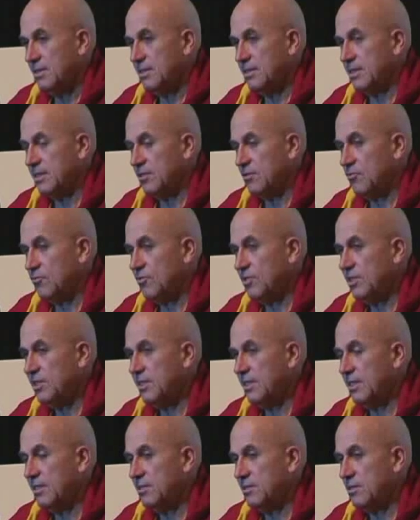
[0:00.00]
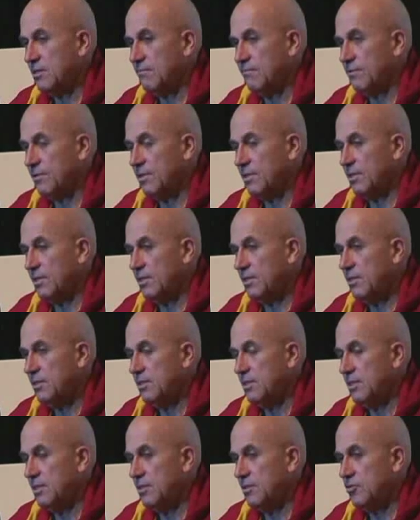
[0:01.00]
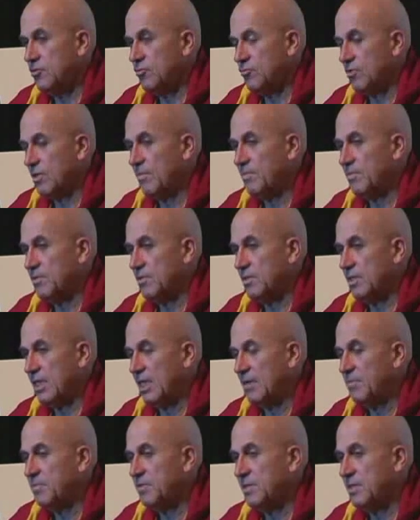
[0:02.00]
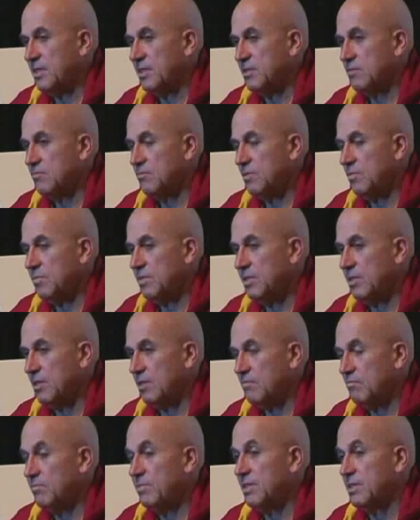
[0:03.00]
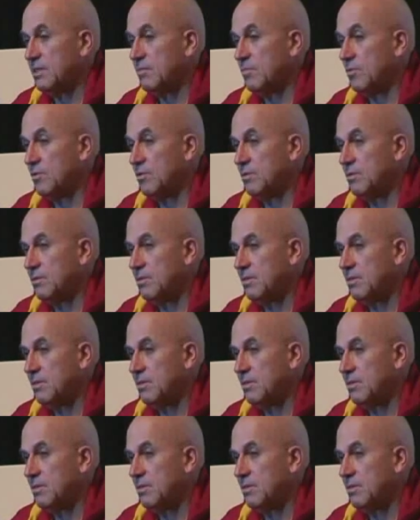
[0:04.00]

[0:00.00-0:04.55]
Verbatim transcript: said, three days of uninterrupted happiness will be unbearable.